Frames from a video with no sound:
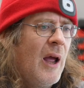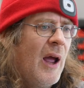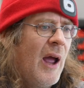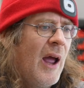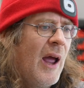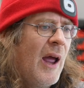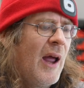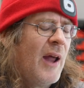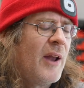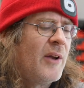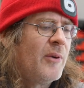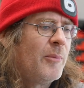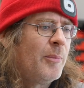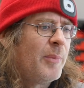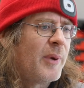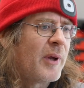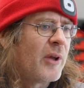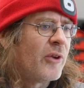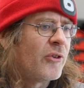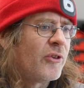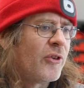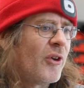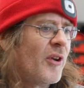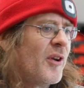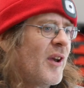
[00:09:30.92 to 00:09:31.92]
And
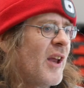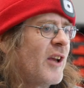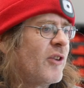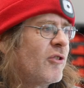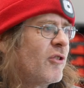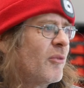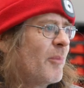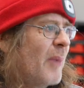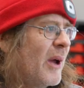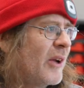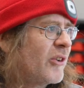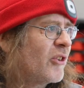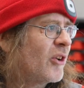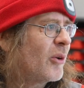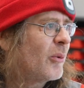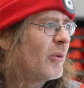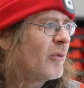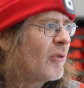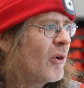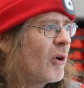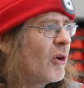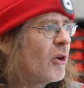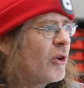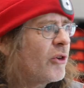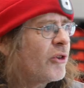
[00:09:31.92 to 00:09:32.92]
because of the nature of magic,
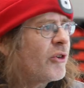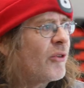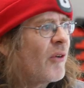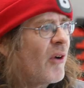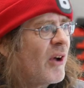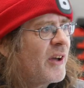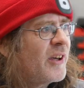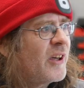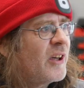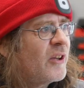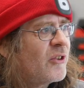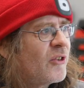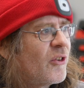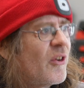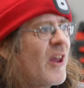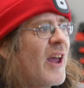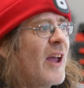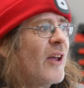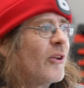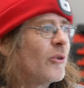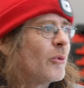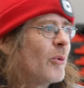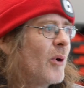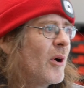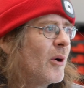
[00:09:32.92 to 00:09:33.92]
we've got lots of ideas on
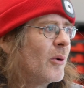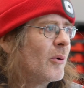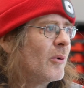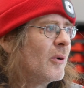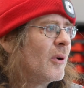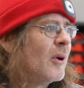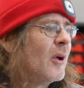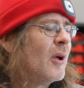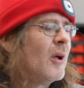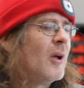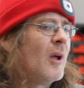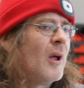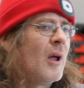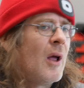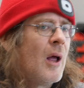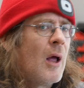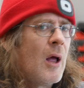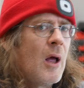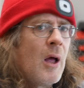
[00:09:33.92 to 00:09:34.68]
that as well. Yeah.